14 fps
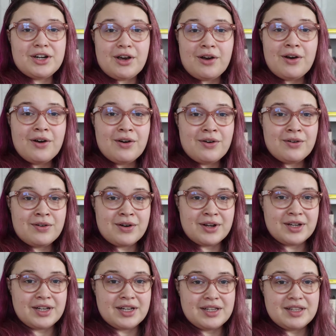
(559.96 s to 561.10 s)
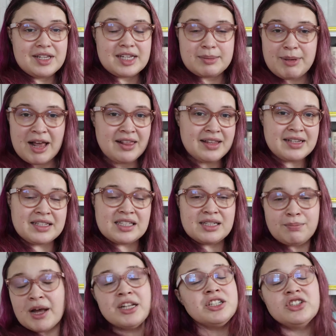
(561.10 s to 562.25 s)
an O, the spell is
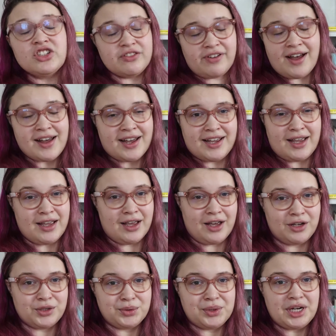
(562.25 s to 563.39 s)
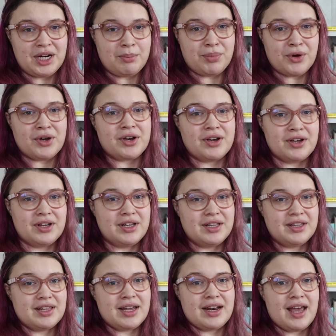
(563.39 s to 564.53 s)
Spongify. Read a book
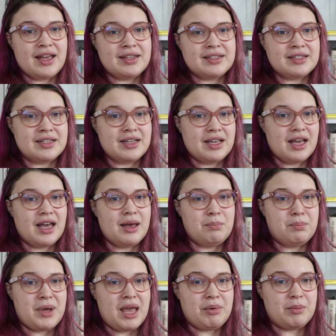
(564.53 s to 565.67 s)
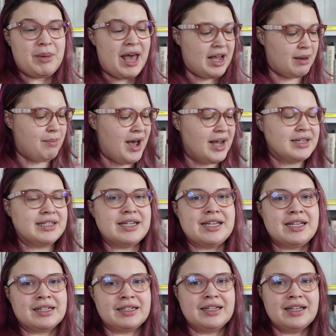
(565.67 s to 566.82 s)
that has paperback
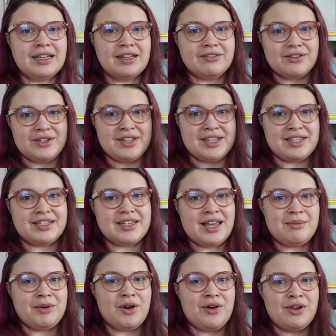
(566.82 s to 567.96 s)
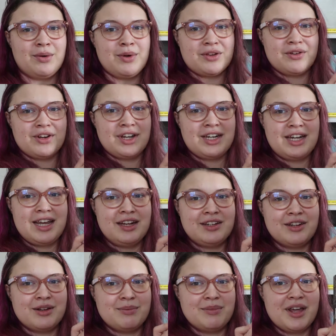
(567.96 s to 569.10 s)
binding. For this, I'm going with Crooked
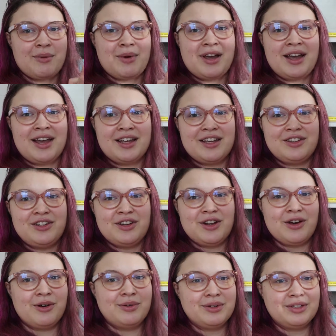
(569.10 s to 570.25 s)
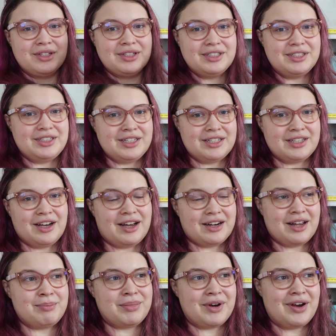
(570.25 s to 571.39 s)
Kingdom. That way I can, get caught
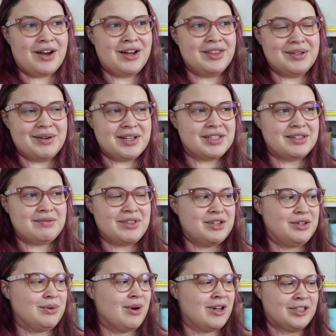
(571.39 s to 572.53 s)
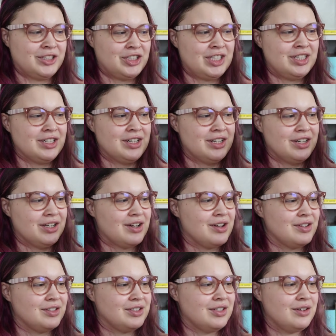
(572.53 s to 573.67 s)
up on the rest of the duology.
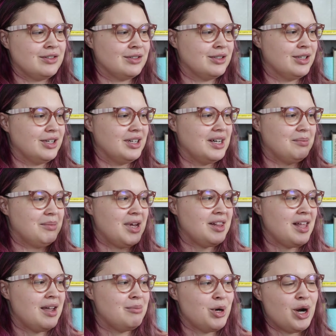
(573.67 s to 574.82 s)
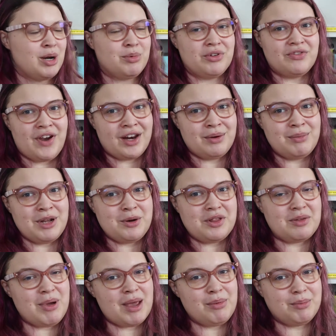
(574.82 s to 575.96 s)
Also, my library provided me
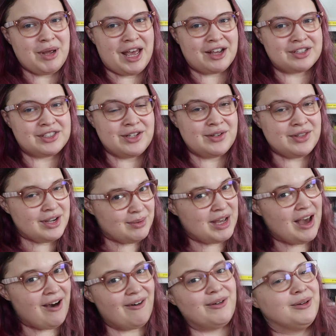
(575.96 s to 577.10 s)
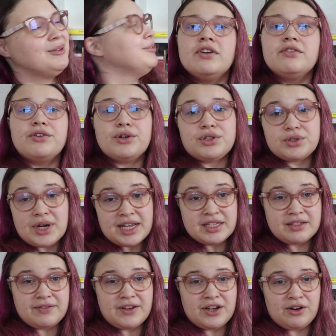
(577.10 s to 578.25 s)
with a paperback, so there we go. For
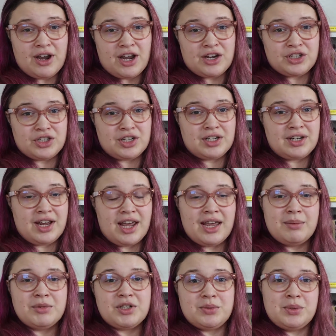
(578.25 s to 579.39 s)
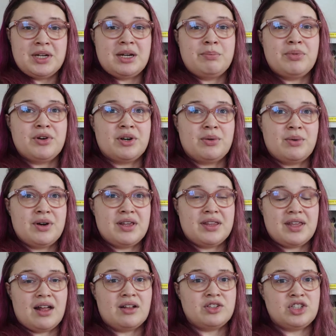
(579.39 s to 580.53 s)
Transfiguration, I am to read a book with
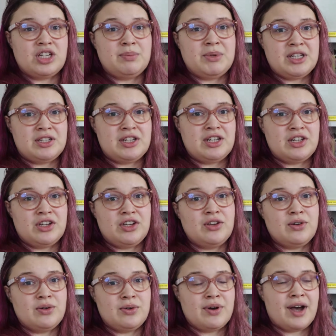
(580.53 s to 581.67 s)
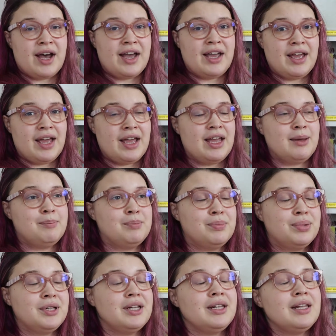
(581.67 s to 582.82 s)
LGBTQIA+
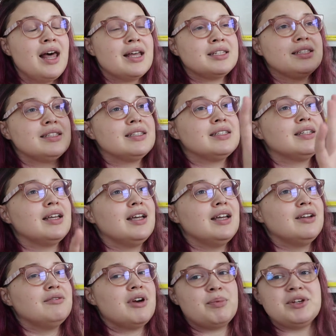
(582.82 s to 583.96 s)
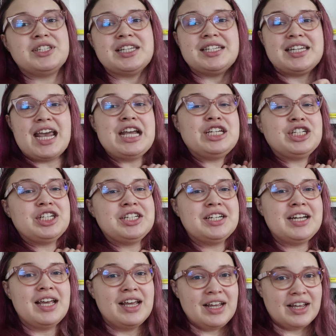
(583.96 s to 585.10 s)

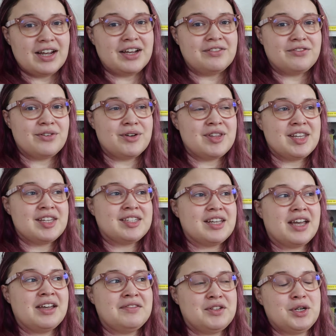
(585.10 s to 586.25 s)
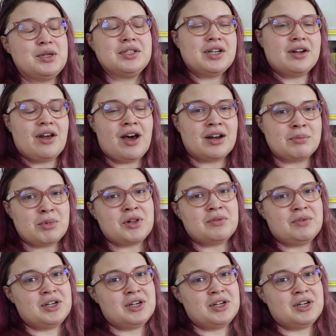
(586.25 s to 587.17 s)
representation, and for this I've chosen an Audible